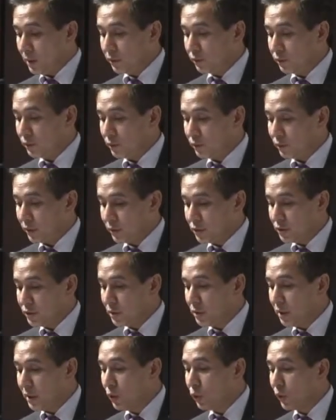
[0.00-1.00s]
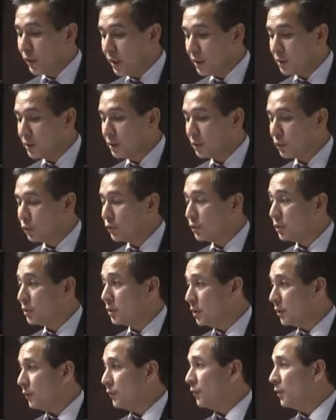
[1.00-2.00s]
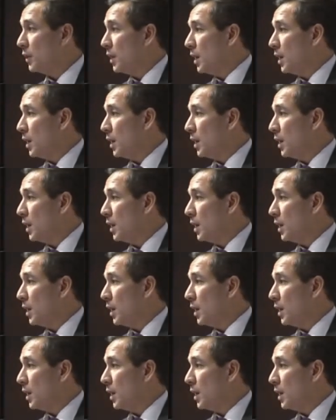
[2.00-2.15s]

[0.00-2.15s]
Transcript: is strategically located to serve